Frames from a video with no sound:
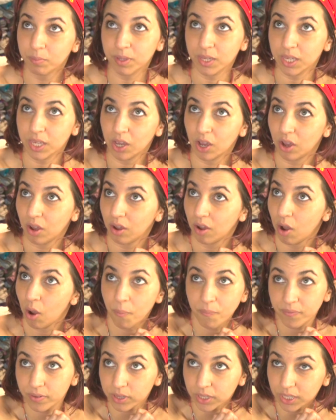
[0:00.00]
be
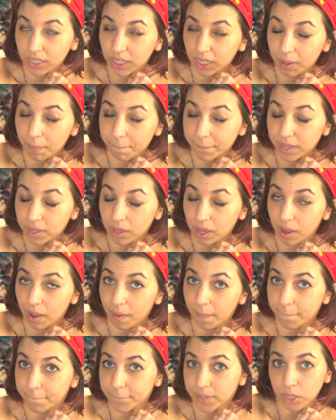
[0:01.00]
hopefully
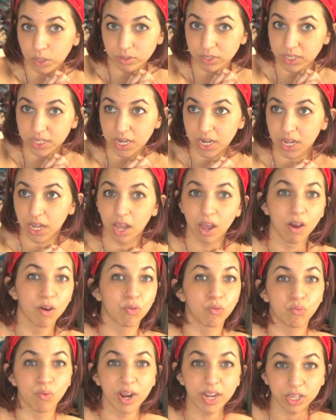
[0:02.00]
posting
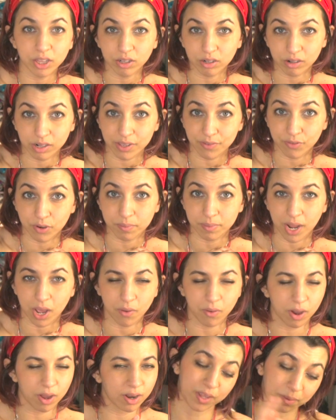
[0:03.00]
regularly from
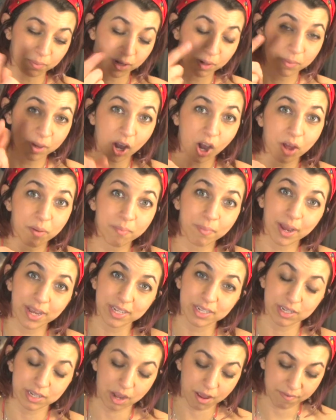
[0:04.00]
now on. I'm going to be on my
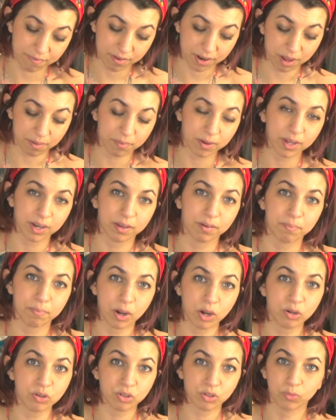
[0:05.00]
stuff and I'm going to
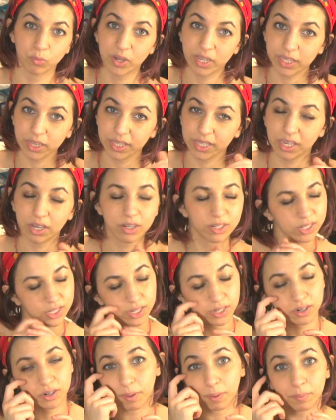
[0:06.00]
post weekly on
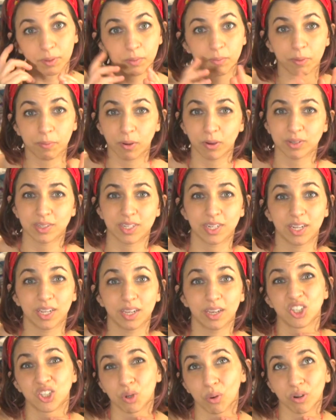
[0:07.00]
here. I'm going to be
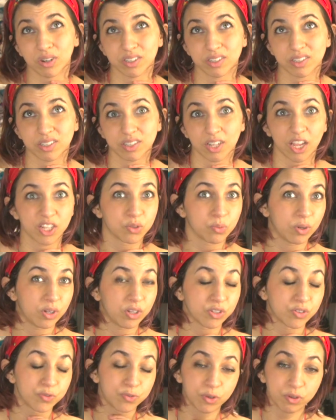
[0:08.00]
posting shorts as
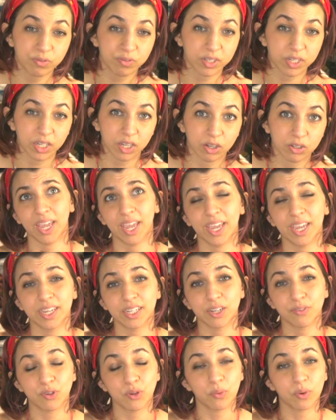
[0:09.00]
well as full videos.
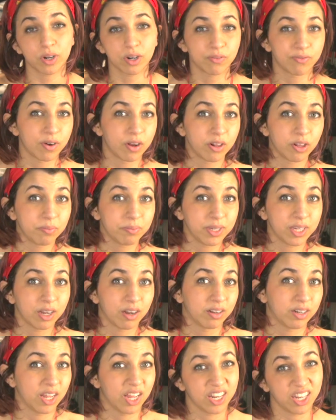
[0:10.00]
And if you want to follow me
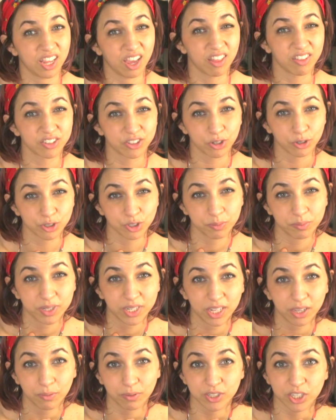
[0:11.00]
on any other social
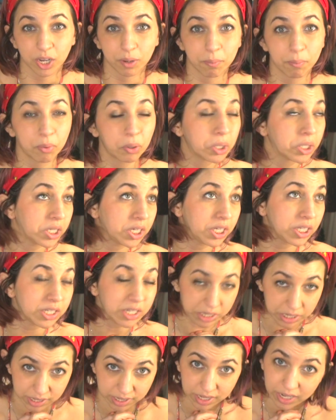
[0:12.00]
media, which I'm pretty
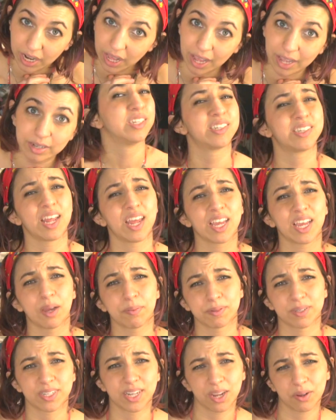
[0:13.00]
decent at staying
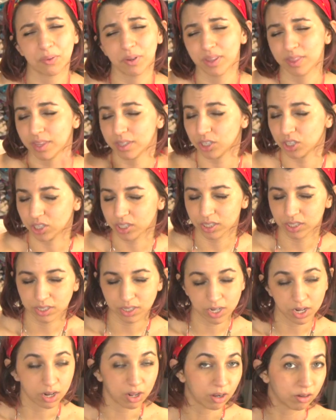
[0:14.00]
up to date with and just,
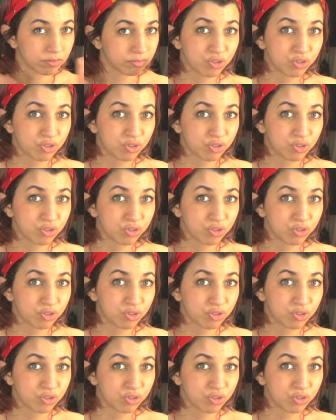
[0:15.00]
you know,